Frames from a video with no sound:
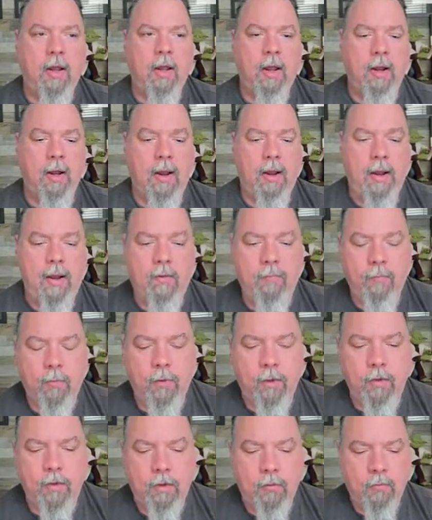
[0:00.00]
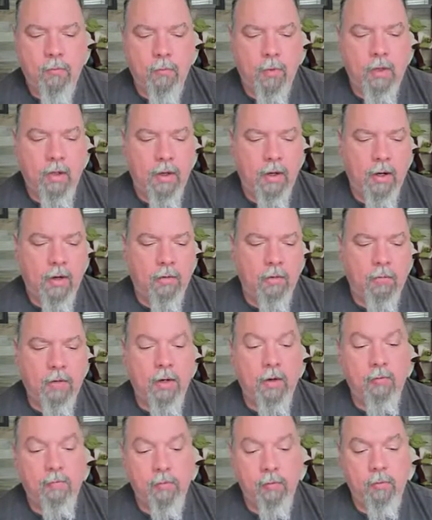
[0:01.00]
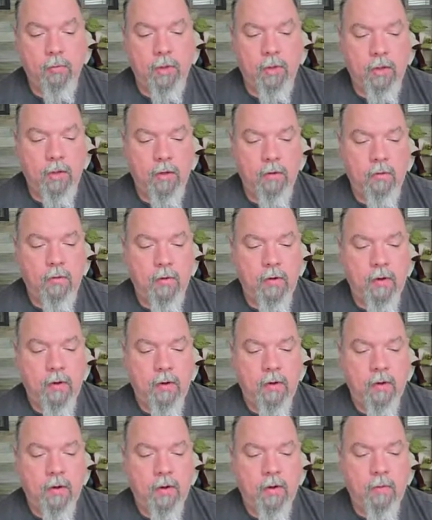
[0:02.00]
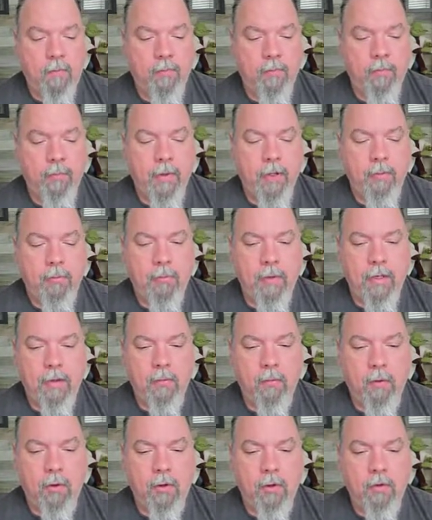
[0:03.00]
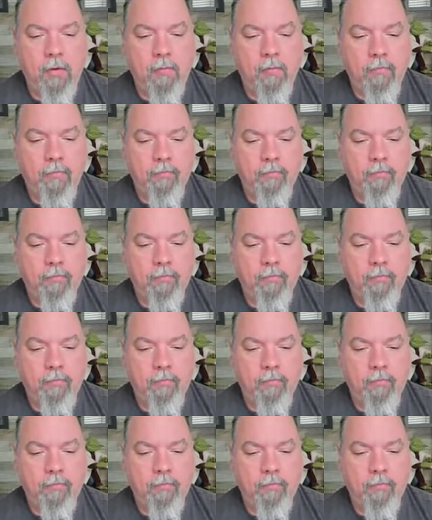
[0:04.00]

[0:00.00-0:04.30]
And I have one right now, well, I have two right now. My main one